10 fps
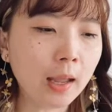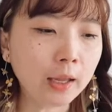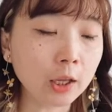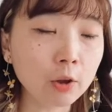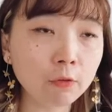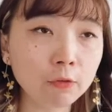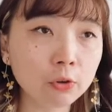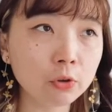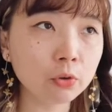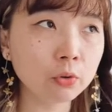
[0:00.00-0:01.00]
If
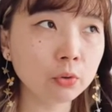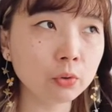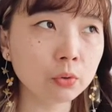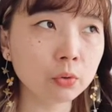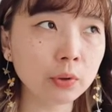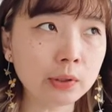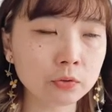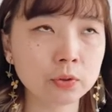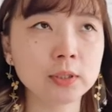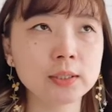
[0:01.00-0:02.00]
you
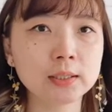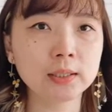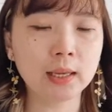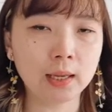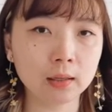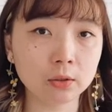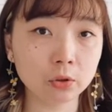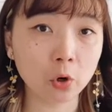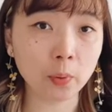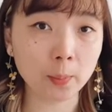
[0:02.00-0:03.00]
interest in
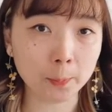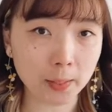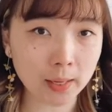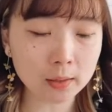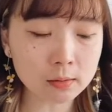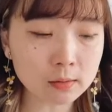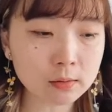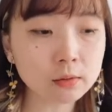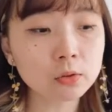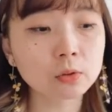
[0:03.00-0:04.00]
drawing
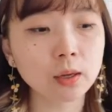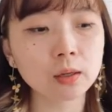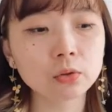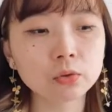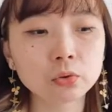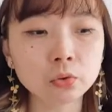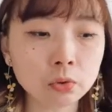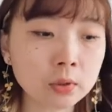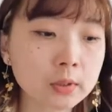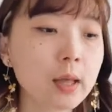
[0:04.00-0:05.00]
plants, you can do
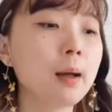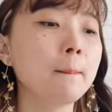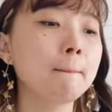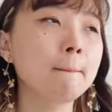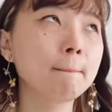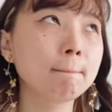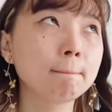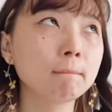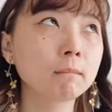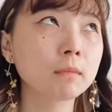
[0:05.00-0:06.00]
some
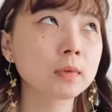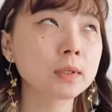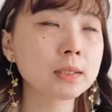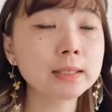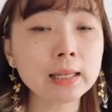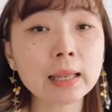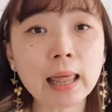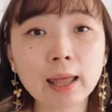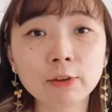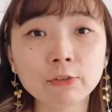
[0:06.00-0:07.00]
still
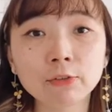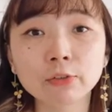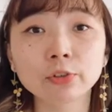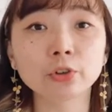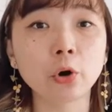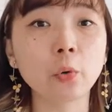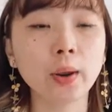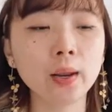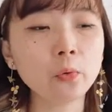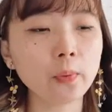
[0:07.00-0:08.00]
life
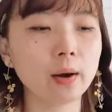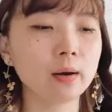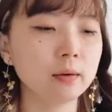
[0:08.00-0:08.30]
drawing where